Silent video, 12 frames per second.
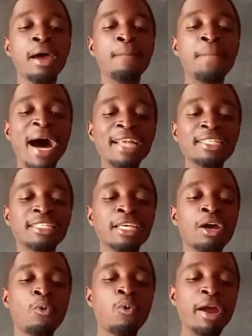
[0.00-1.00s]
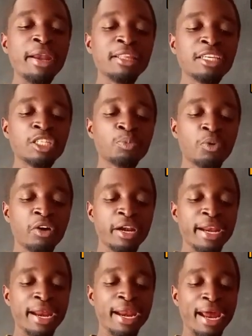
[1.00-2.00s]
But when this
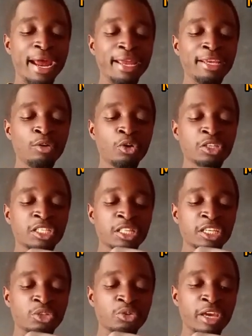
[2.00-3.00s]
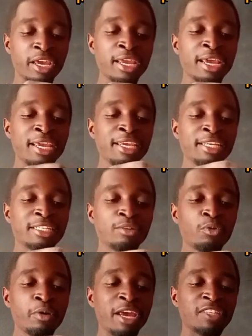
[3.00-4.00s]
body it was this way,
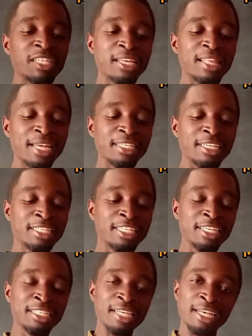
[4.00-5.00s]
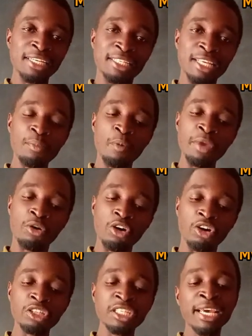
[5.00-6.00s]
we have said that it is unstable
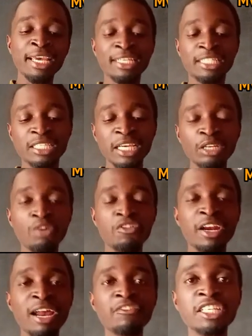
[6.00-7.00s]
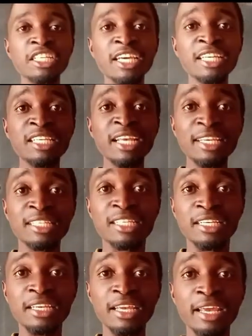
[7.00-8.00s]
because its center of gravity is
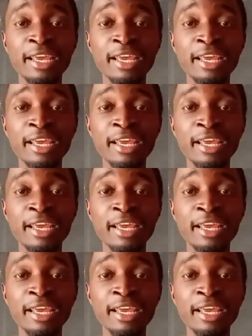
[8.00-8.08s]
raised.